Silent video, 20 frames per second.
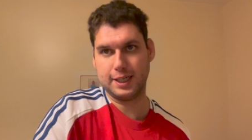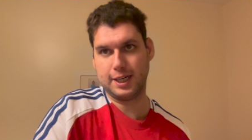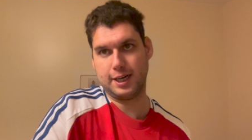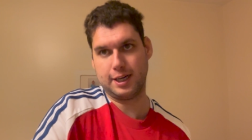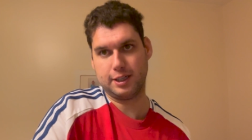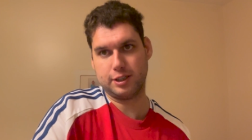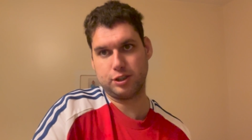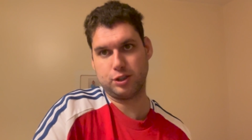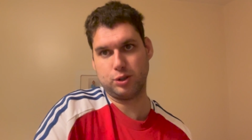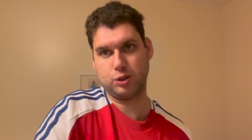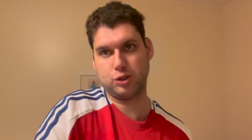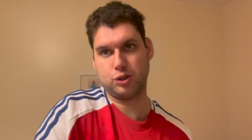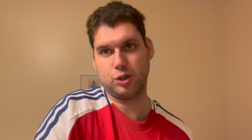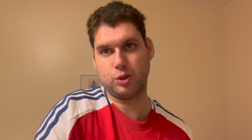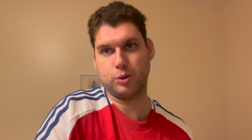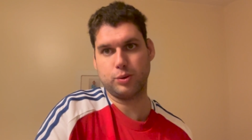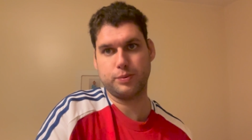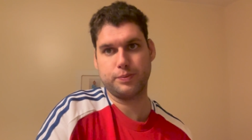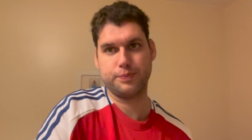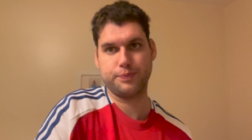Yeah, as
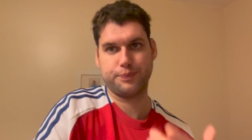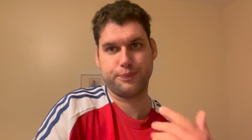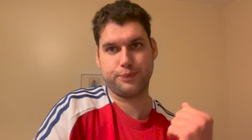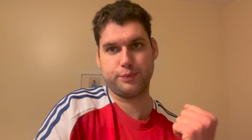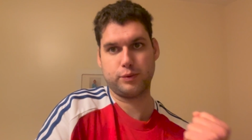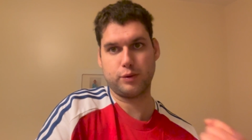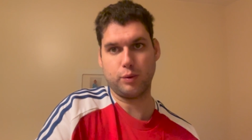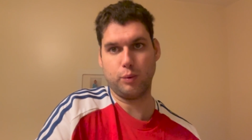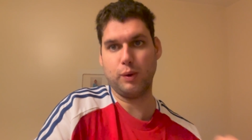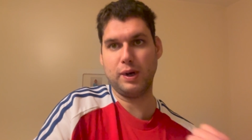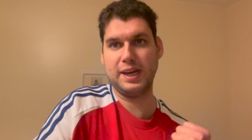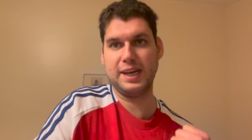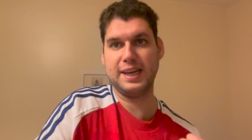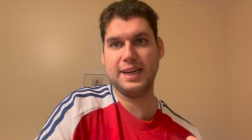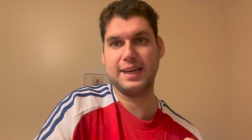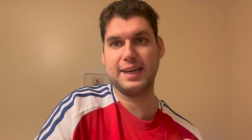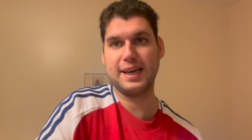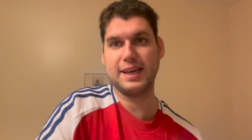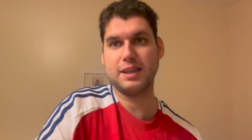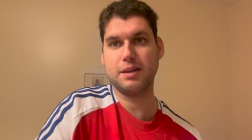usual.
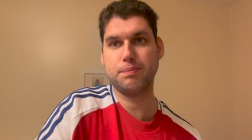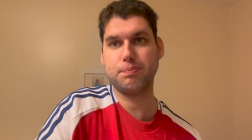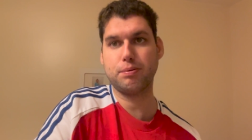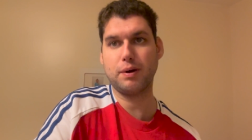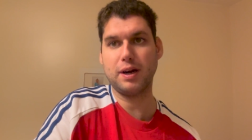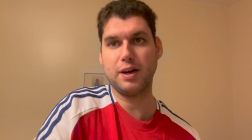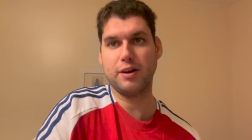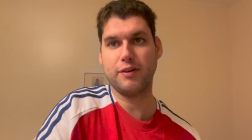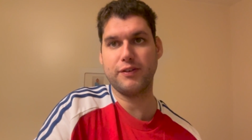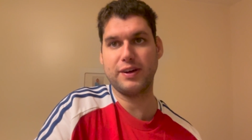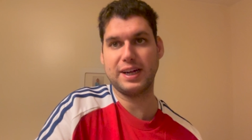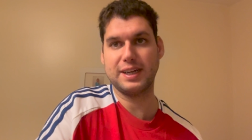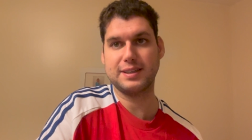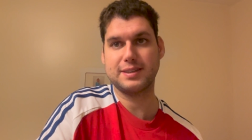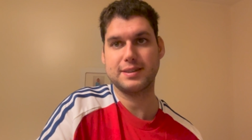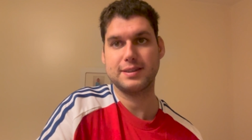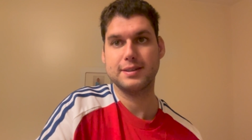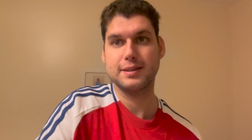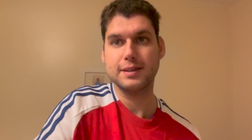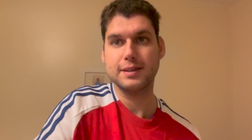We get the brunt of it.